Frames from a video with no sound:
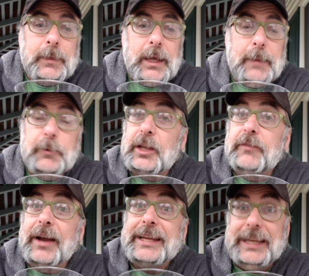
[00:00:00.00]
I put
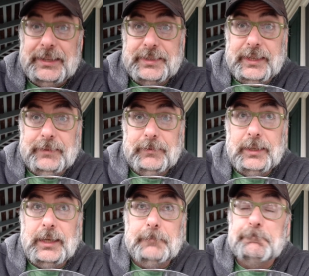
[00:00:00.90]
the yeast in,
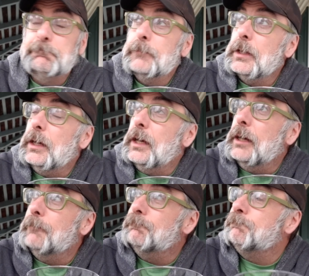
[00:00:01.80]
the
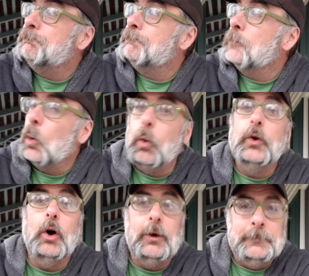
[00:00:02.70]
um,
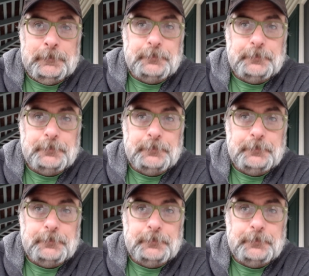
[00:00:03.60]
Horndal.